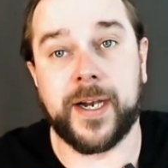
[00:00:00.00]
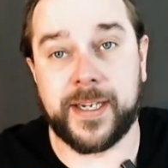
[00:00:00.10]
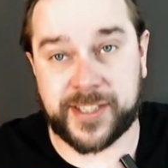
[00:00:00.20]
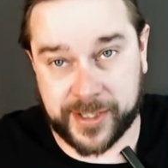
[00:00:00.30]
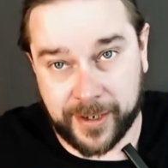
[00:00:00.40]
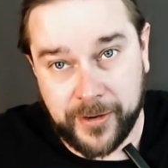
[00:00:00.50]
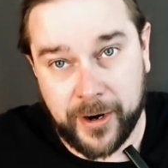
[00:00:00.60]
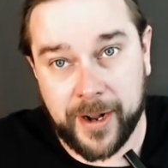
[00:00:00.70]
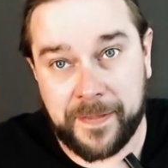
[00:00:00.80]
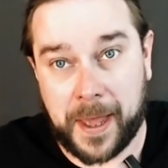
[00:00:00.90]
It's
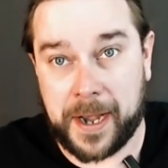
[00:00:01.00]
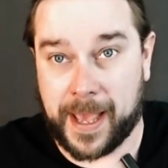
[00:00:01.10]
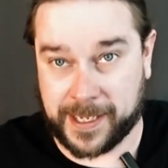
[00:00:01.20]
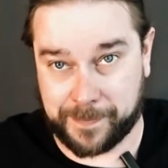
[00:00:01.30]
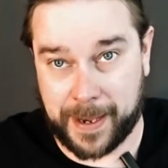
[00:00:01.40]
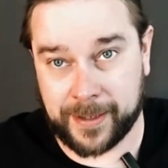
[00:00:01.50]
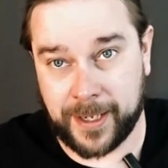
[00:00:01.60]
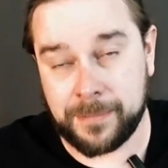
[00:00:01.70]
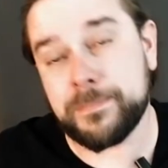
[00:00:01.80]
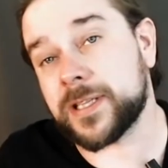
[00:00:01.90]
tougher than
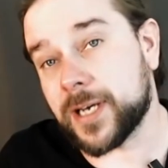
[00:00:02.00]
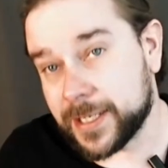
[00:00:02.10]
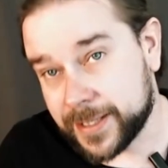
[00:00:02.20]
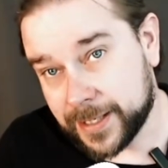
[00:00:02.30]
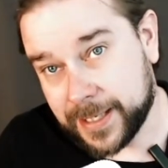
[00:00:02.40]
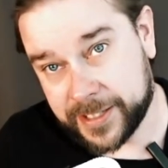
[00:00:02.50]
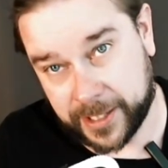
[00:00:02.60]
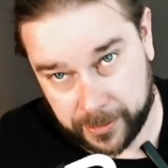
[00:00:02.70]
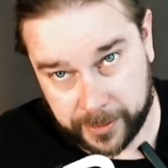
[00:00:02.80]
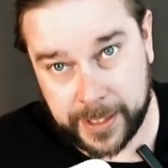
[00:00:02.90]
expected, but I think that's a
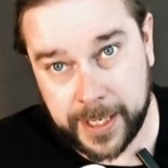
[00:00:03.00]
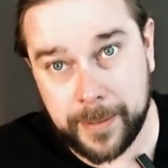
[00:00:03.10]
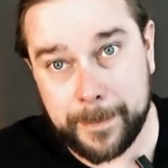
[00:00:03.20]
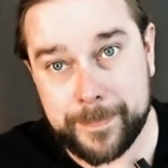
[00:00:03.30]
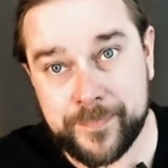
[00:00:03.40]
good thing.